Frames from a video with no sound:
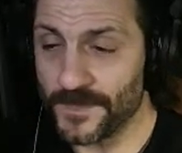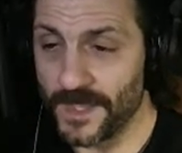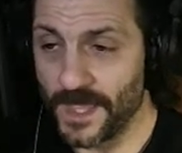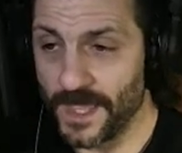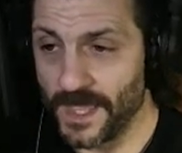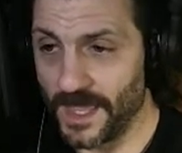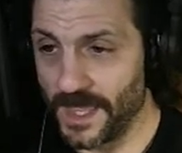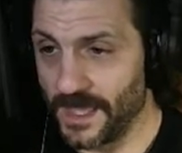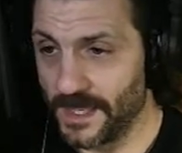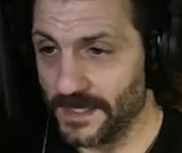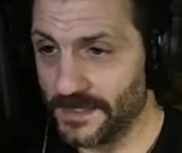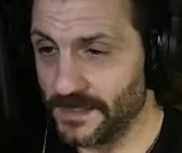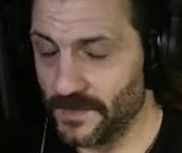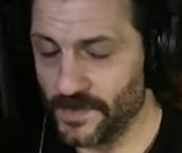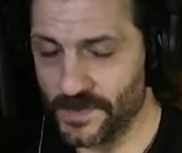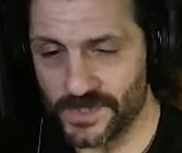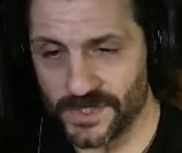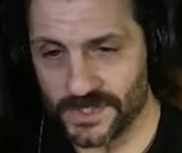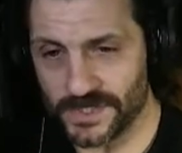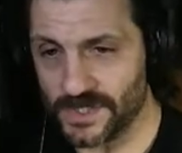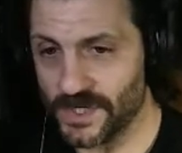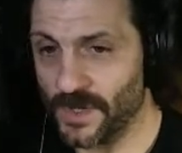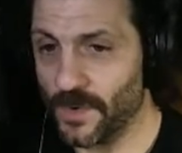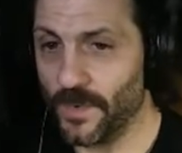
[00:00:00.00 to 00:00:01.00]
And there was
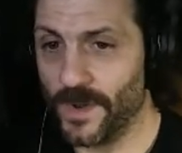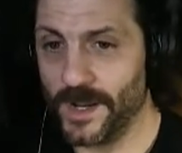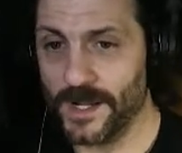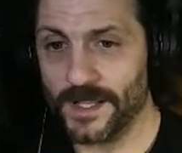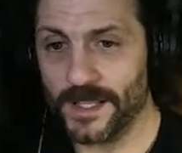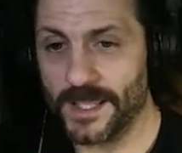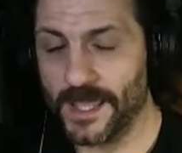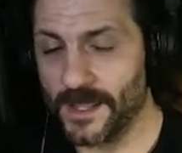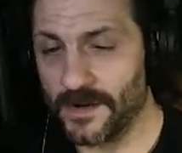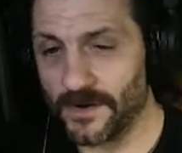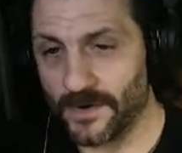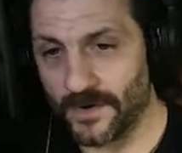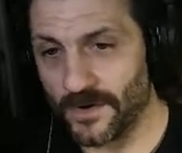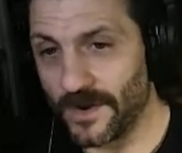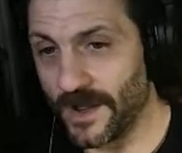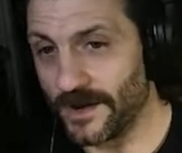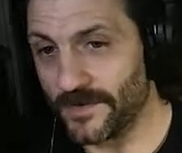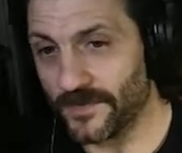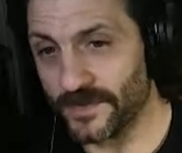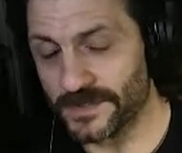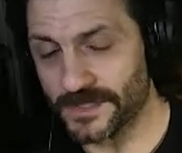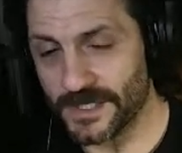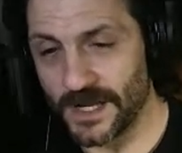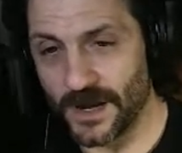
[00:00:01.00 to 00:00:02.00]
just no way to get her out
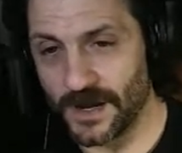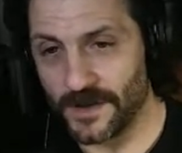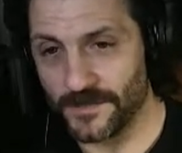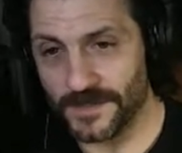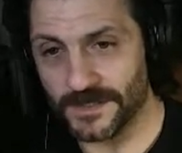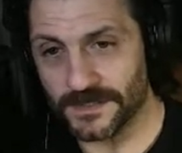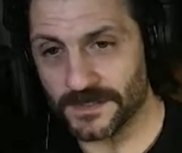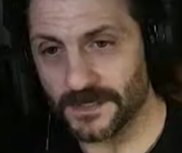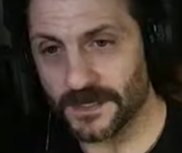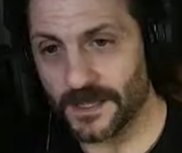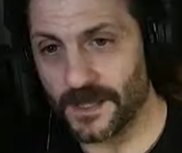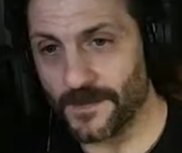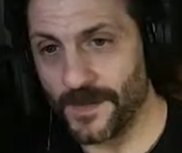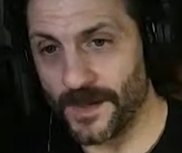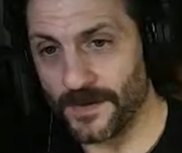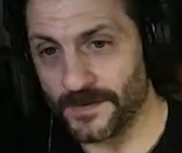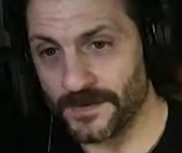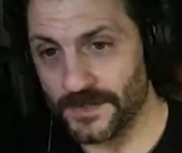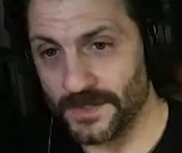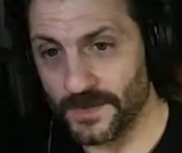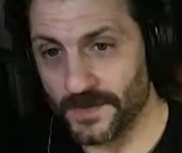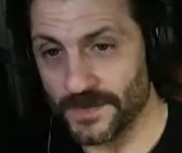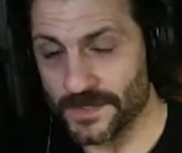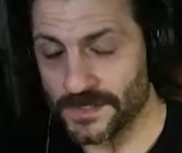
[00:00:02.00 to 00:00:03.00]
of retirement to come out
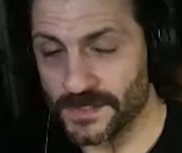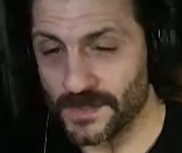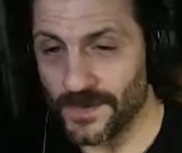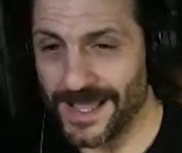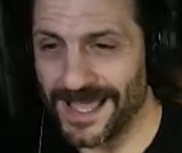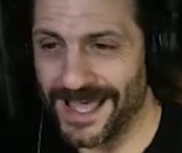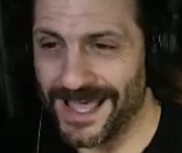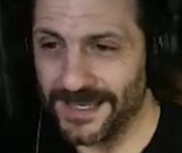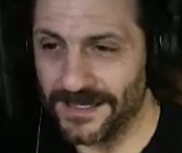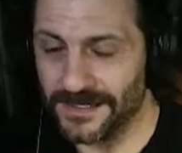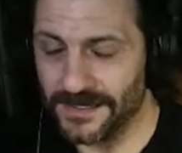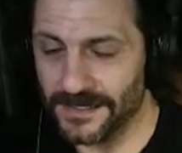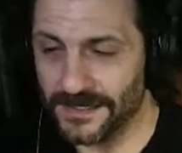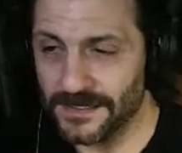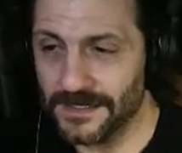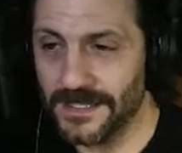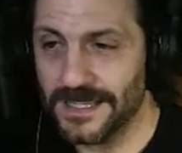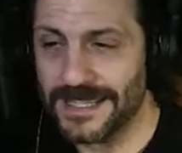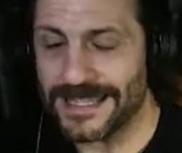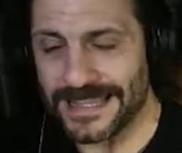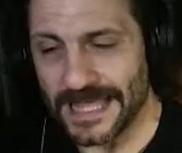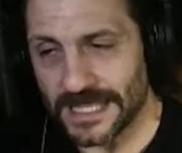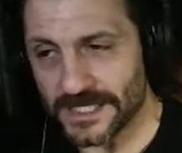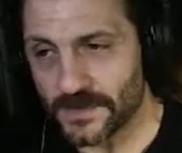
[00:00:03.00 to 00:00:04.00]
and do it. So
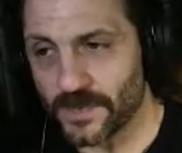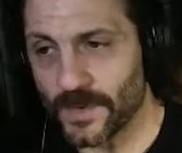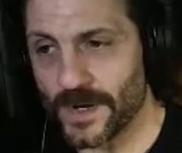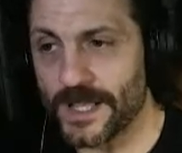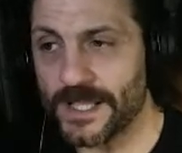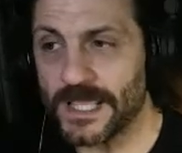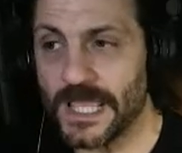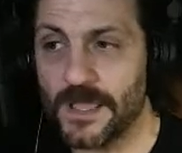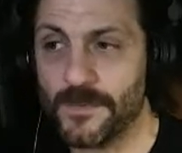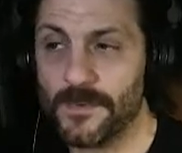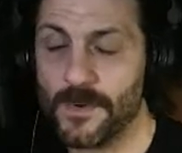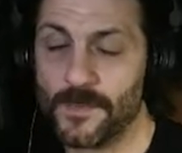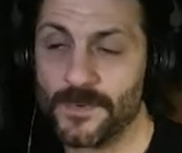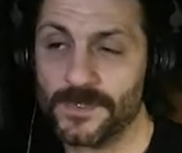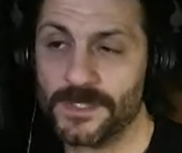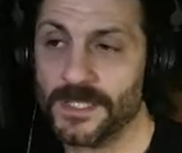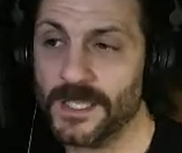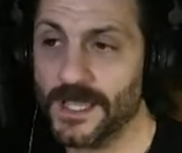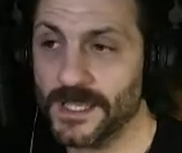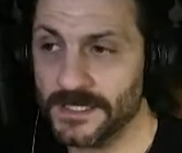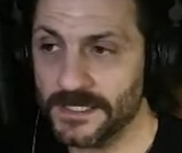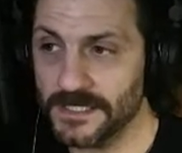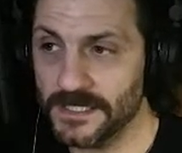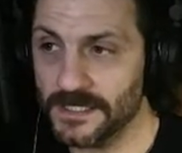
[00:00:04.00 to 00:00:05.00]
that's when I came up with the
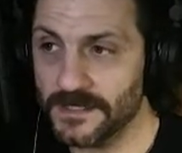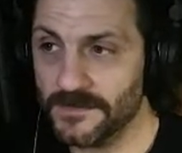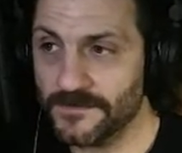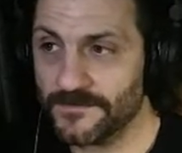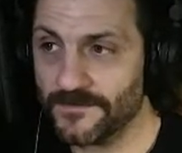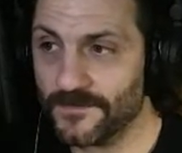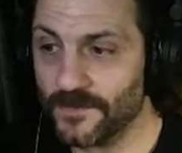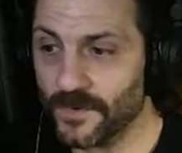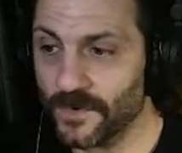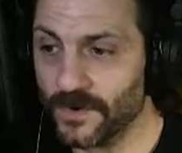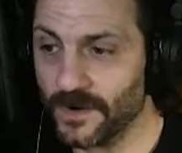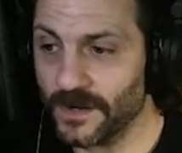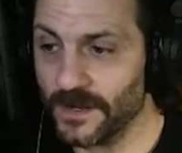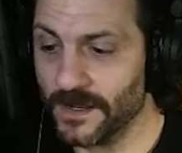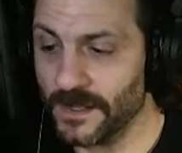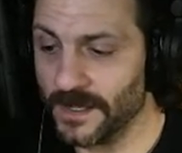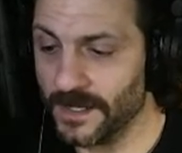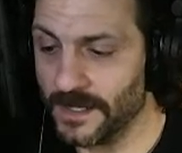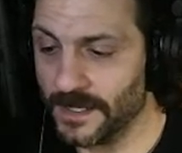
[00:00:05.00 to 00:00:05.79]
idea for